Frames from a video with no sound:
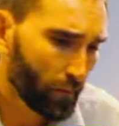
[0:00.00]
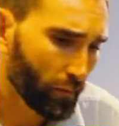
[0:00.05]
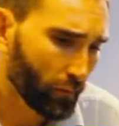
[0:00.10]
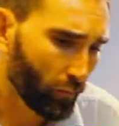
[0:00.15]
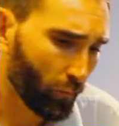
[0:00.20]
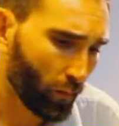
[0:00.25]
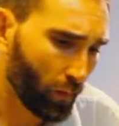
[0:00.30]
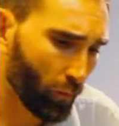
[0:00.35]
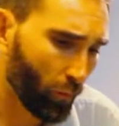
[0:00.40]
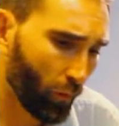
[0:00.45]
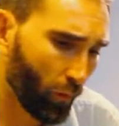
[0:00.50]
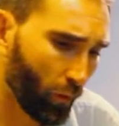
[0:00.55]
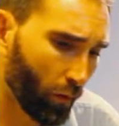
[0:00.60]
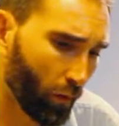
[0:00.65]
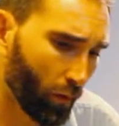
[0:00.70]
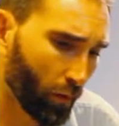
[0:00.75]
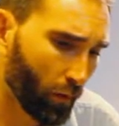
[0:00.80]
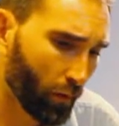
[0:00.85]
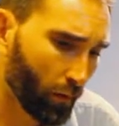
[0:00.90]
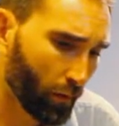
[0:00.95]
One or
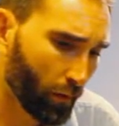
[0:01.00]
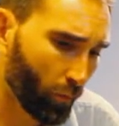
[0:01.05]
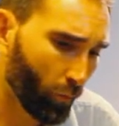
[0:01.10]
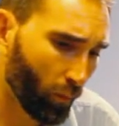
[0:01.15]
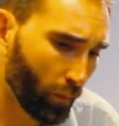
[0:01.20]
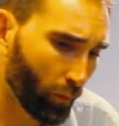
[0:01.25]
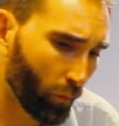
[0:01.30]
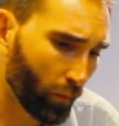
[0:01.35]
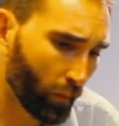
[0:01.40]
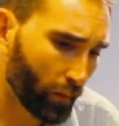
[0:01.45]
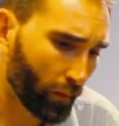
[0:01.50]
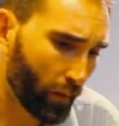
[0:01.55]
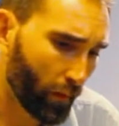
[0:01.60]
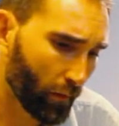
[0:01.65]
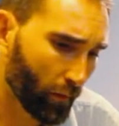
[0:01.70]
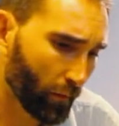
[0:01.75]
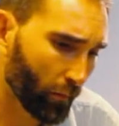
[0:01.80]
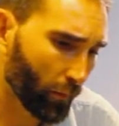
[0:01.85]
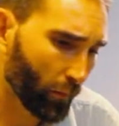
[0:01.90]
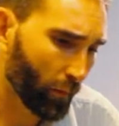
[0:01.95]
more 1/1
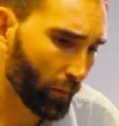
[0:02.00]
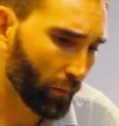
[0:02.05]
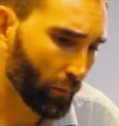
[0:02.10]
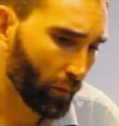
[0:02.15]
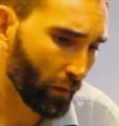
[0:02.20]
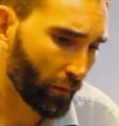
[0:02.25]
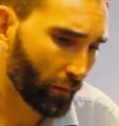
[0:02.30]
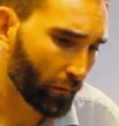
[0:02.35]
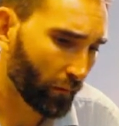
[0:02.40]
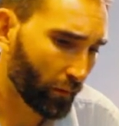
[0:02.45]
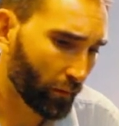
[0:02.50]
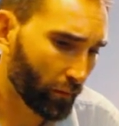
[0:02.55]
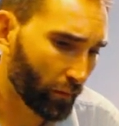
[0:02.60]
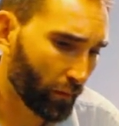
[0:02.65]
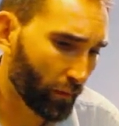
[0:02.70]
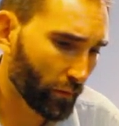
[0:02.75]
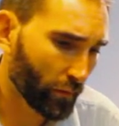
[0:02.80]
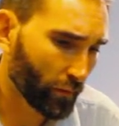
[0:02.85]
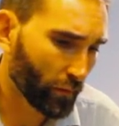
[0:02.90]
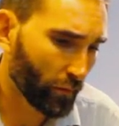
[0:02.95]
counters would be placed on a
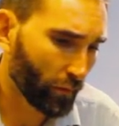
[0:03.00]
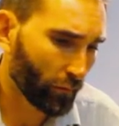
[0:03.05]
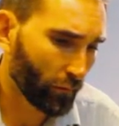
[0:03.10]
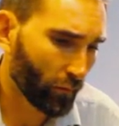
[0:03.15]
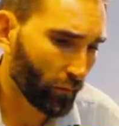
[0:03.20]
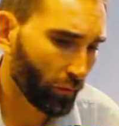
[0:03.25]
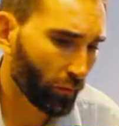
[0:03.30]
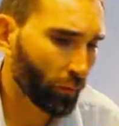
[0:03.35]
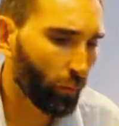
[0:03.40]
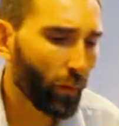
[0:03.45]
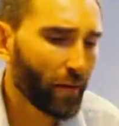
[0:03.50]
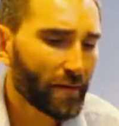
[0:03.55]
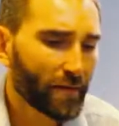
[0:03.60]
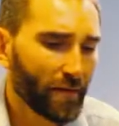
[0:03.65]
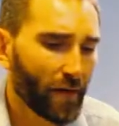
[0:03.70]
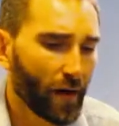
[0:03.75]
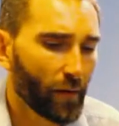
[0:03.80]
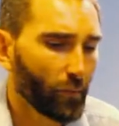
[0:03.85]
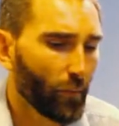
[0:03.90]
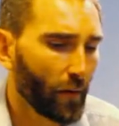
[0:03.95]
creature you control. Twice
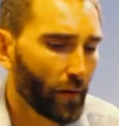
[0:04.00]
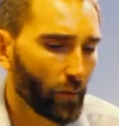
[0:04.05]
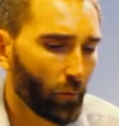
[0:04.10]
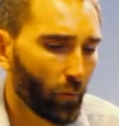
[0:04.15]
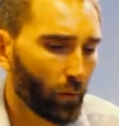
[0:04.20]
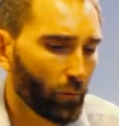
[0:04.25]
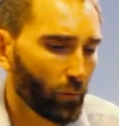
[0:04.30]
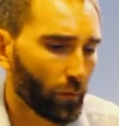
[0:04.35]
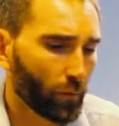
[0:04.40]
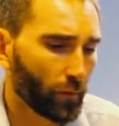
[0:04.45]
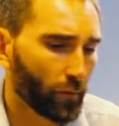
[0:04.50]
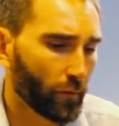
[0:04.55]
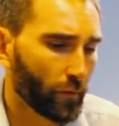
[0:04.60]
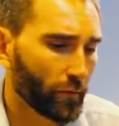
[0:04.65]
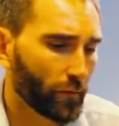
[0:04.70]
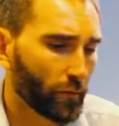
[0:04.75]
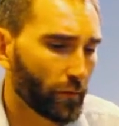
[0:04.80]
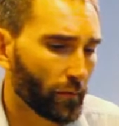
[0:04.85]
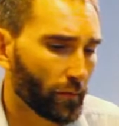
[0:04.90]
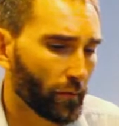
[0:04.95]
that many 1/1
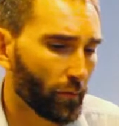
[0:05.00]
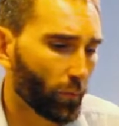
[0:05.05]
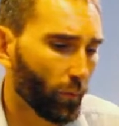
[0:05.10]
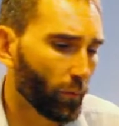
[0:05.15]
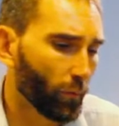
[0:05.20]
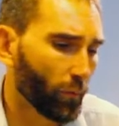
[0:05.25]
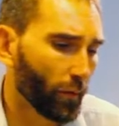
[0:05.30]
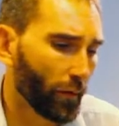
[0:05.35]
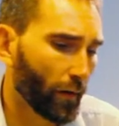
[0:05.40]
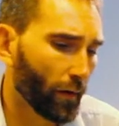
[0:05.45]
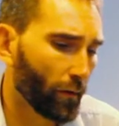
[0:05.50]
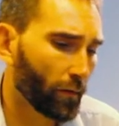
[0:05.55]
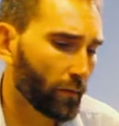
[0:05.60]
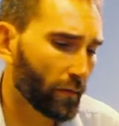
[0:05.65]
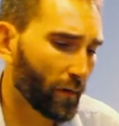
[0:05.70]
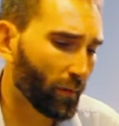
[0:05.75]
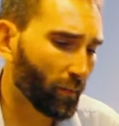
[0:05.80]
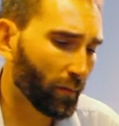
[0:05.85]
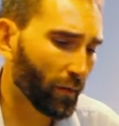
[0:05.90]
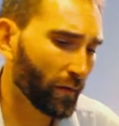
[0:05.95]
creature or 1/1 counters
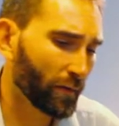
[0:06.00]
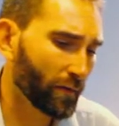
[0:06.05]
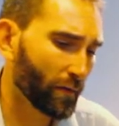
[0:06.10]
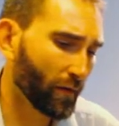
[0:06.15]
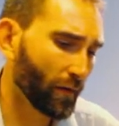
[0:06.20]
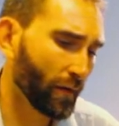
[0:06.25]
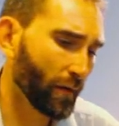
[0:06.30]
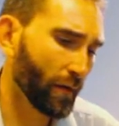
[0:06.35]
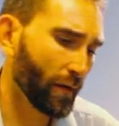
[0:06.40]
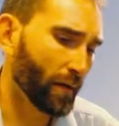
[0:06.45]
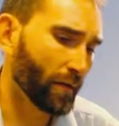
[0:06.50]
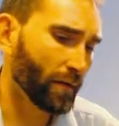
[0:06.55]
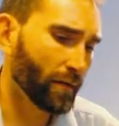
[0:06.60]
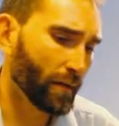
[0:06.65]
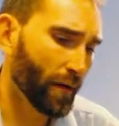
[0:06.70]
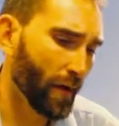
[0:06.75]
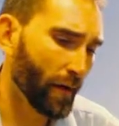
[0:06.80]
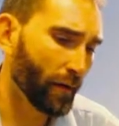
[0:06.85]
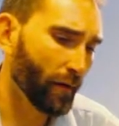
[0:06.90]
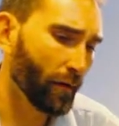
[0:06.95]
are placed on it
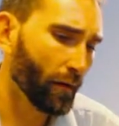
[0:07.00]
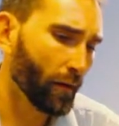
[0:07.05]
instead.